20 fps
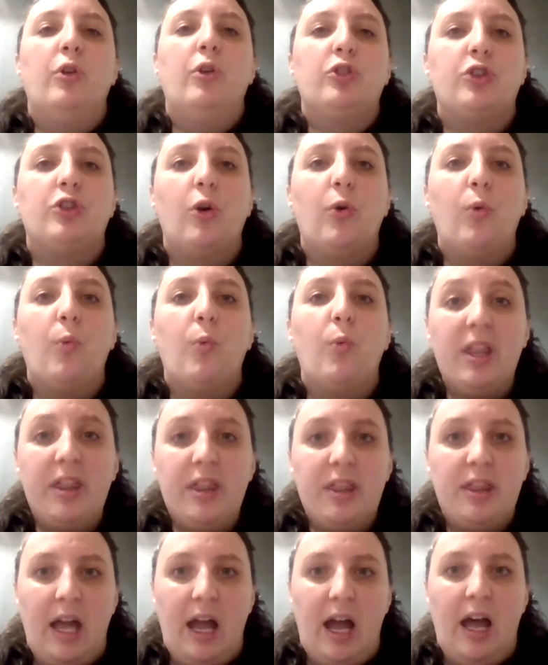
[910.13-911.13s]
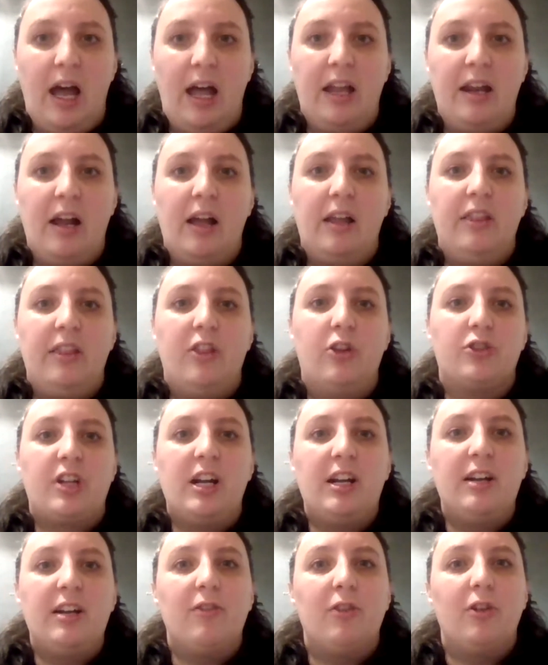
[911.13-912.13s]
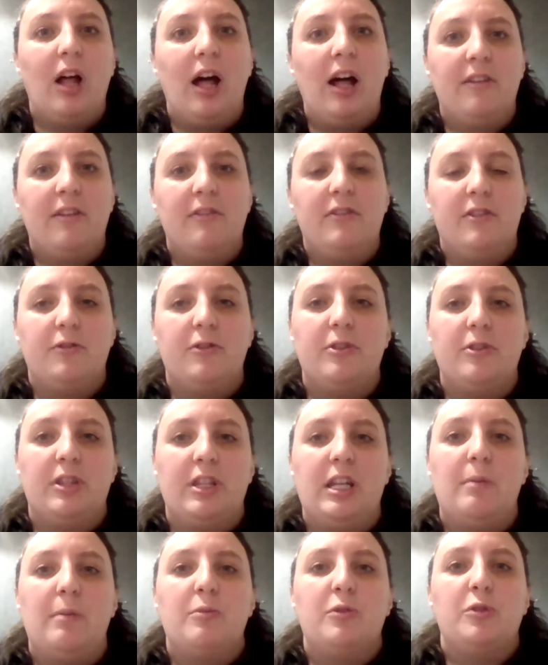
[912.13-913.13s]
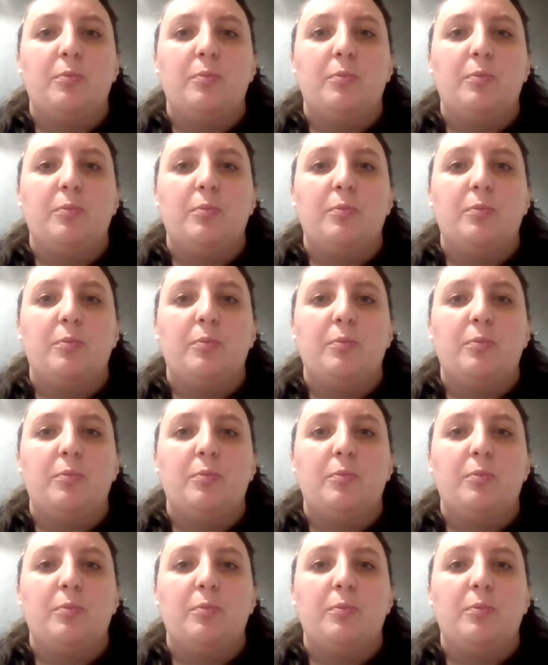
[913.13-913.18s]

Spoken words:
So with that, there's kind of a lot of different themes,